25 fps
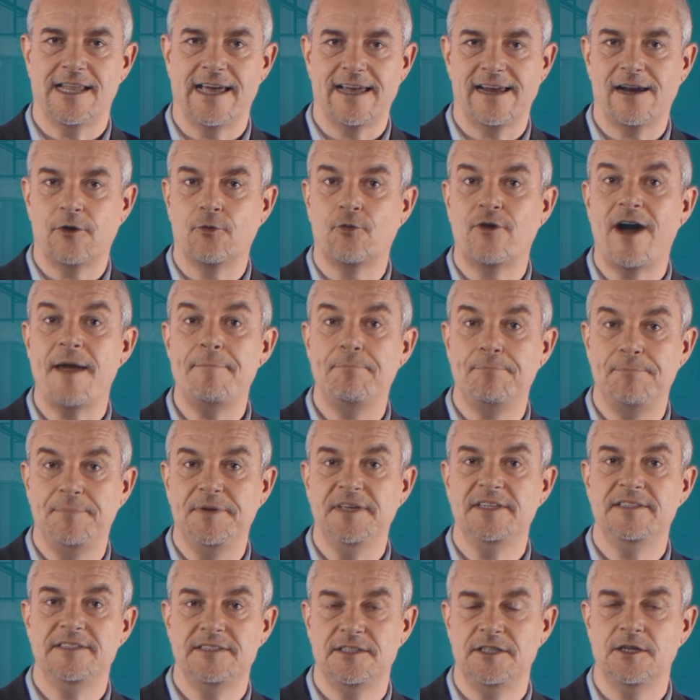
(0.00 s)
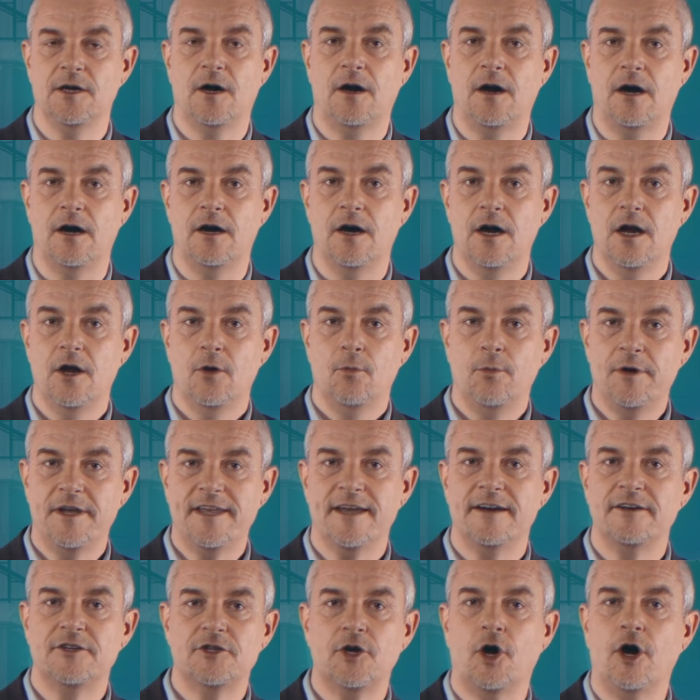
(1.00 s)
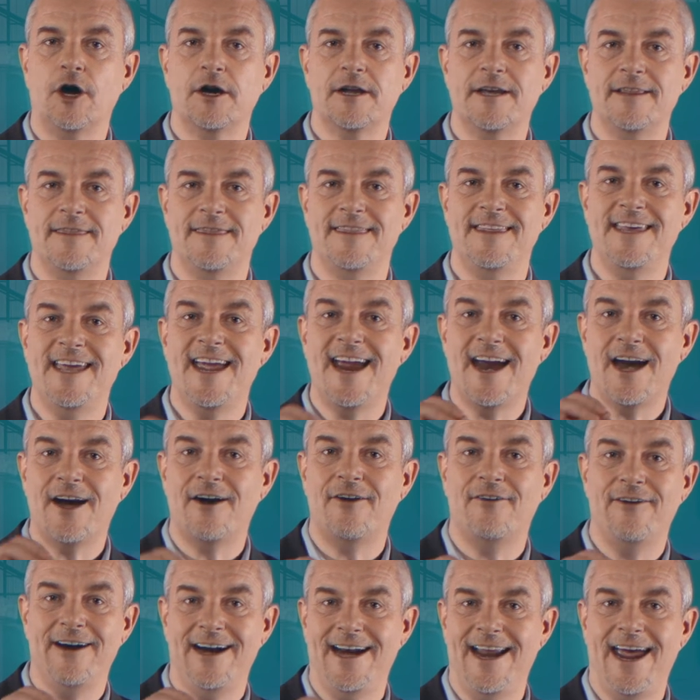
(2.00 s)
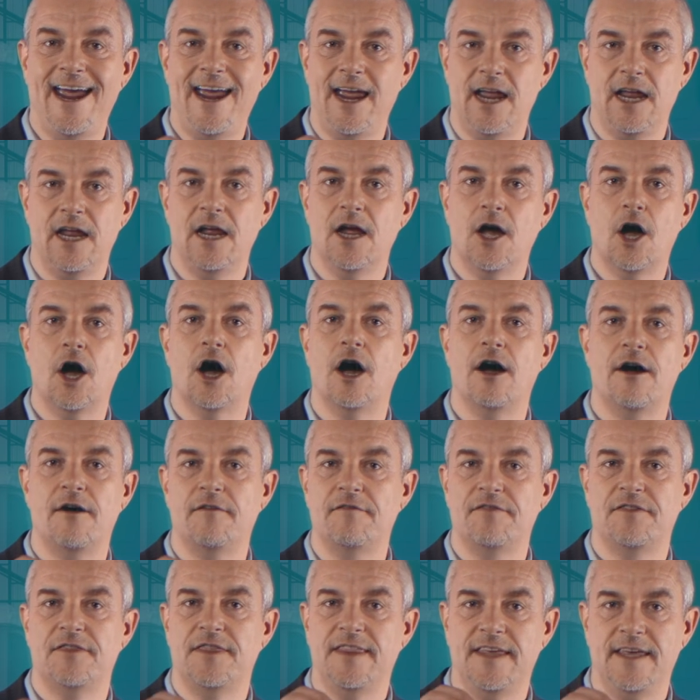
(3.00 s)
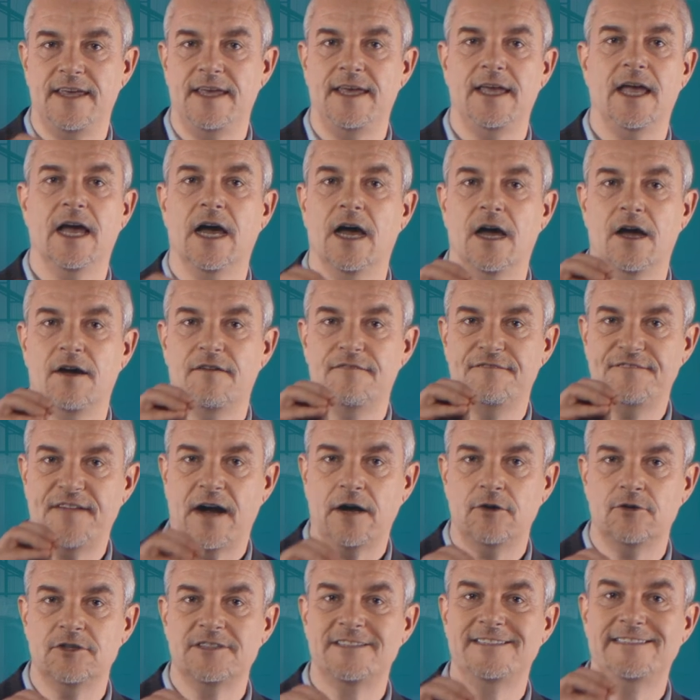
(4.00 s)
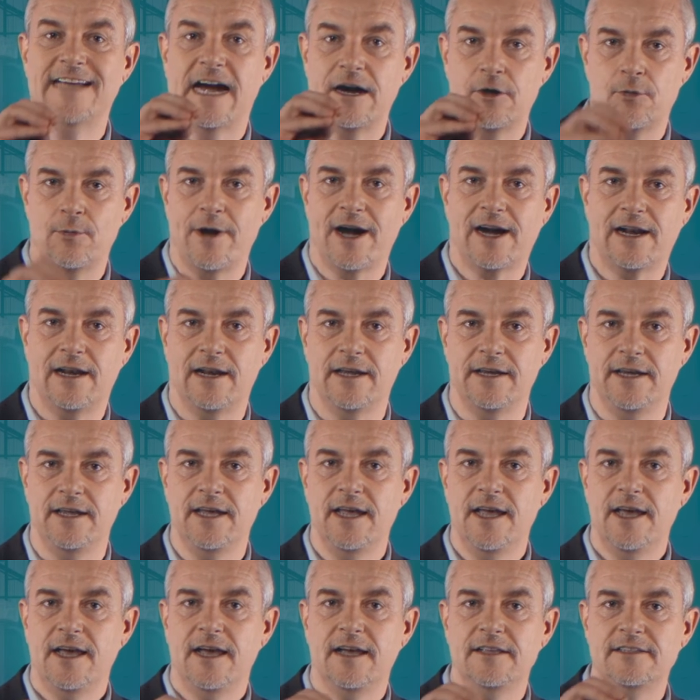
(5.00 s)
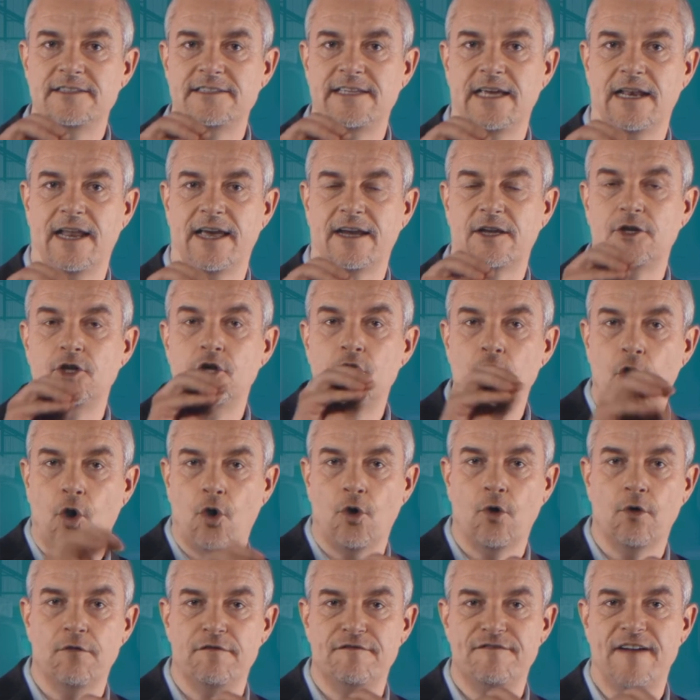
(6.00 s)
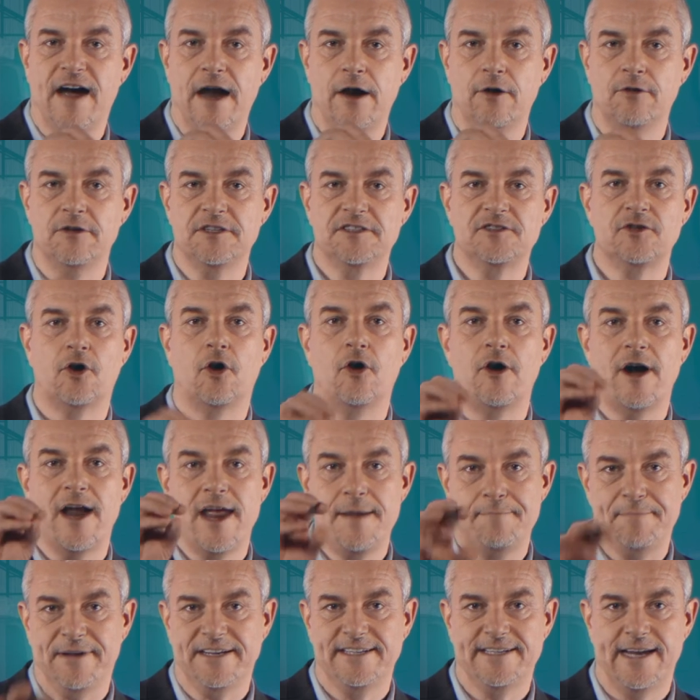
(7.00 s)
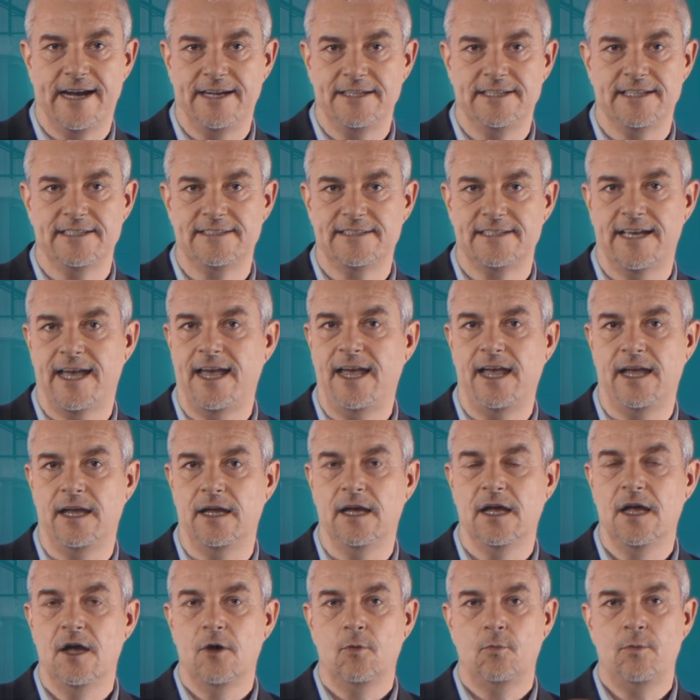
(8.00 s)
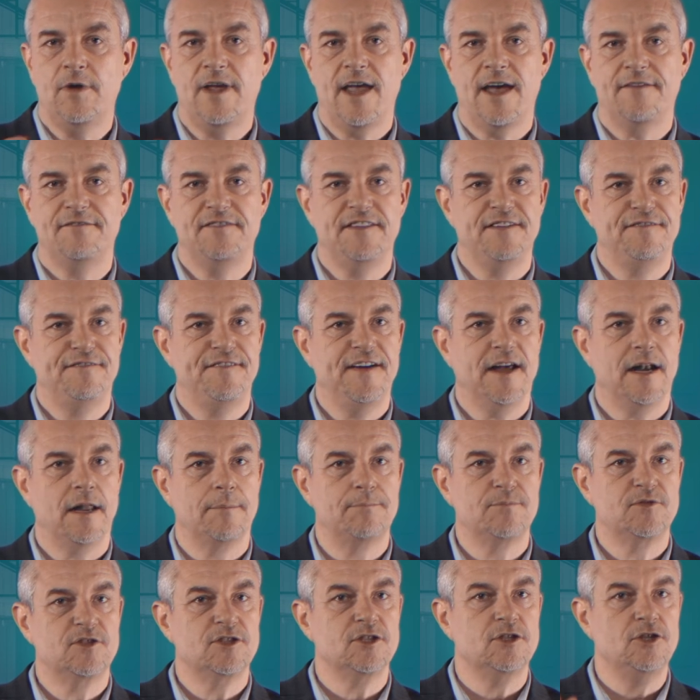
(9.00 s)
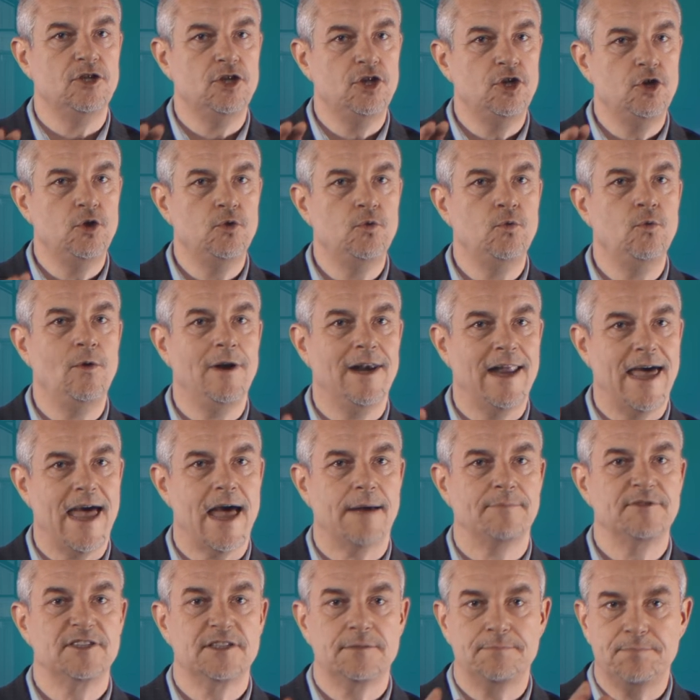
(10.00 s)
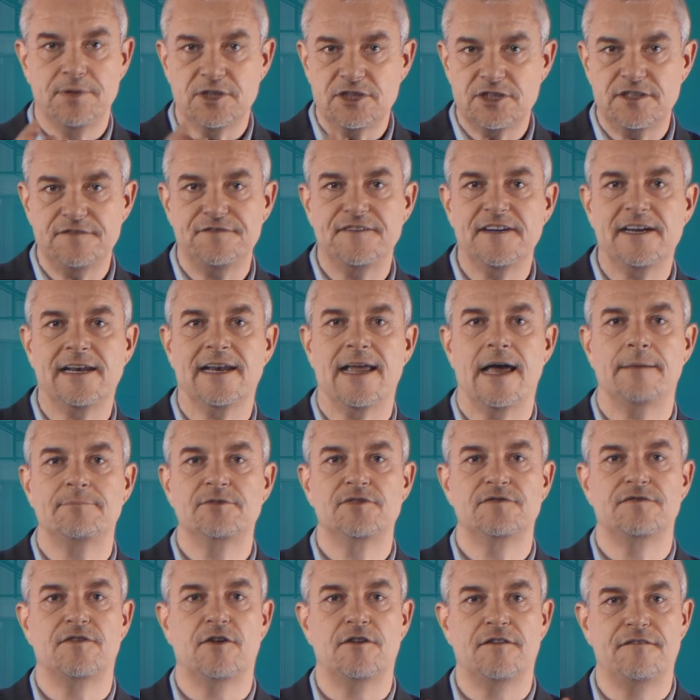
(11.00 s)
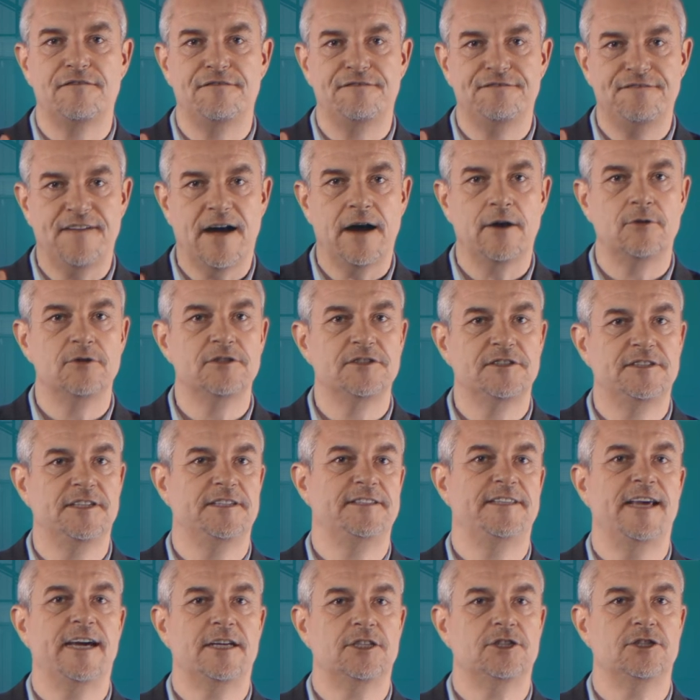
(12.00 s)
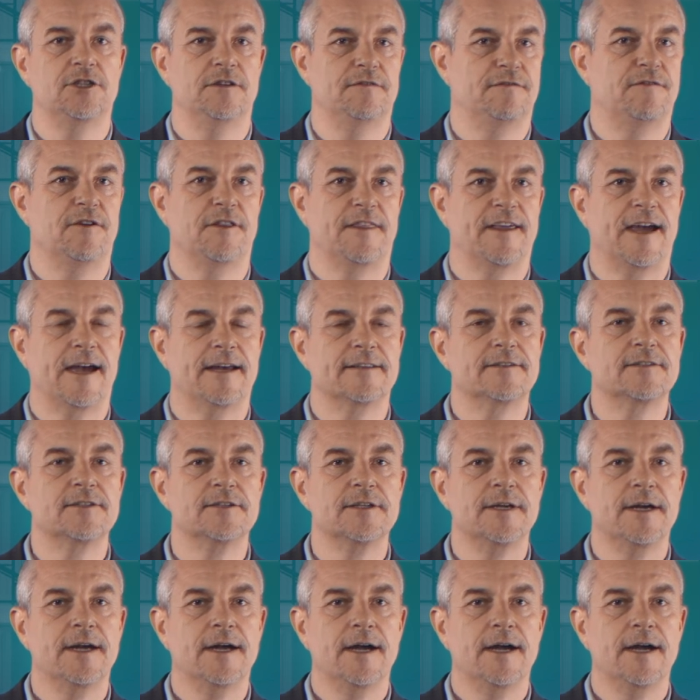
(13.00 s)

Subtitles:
like red PCR, we can target the RNA of the virus directly and select norovirus or hepatitis A. We have developed new labs, specific labs for virus detection for that.